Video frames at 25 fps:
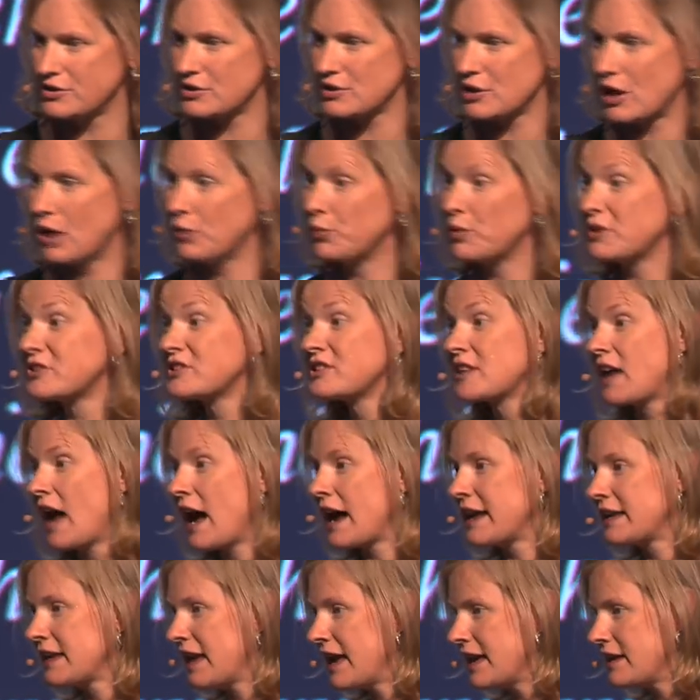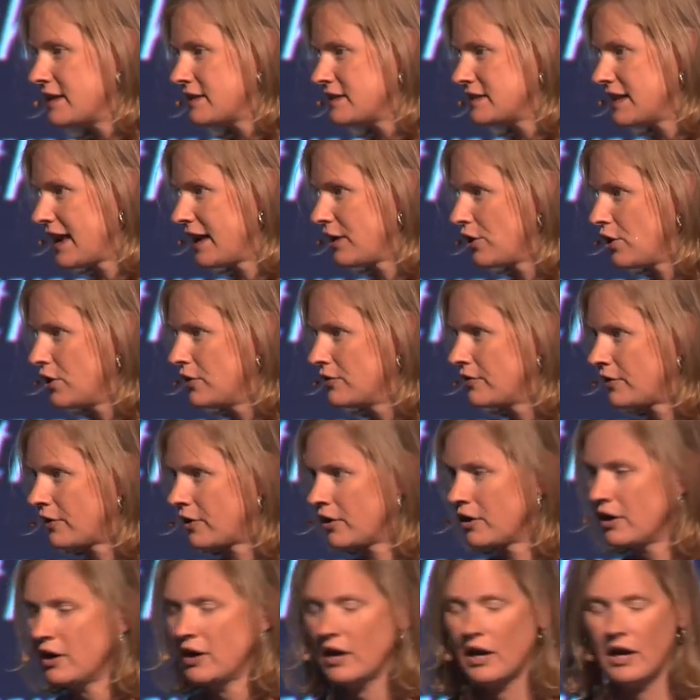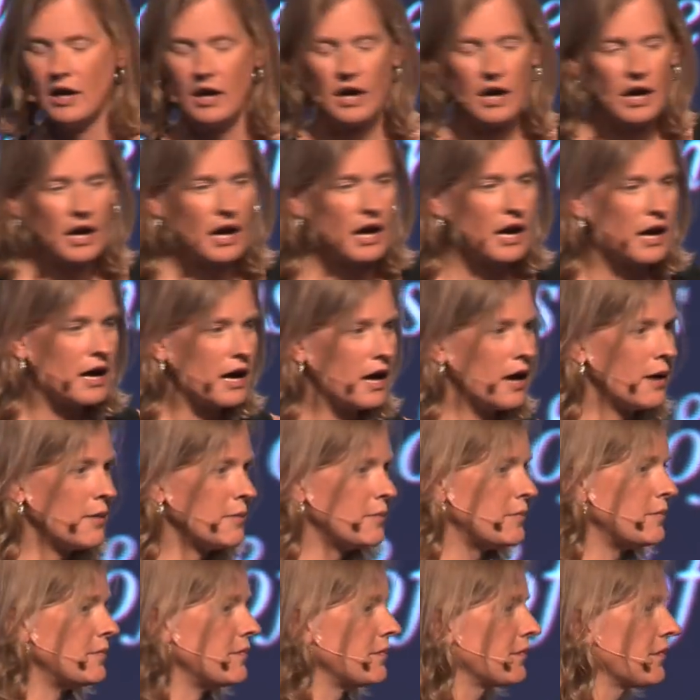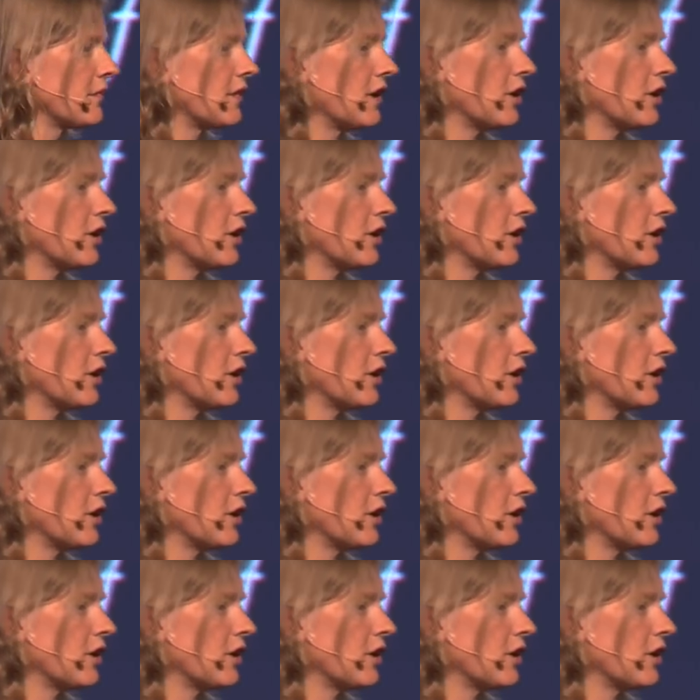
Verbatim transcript: Uh, will Skynet take over? Um,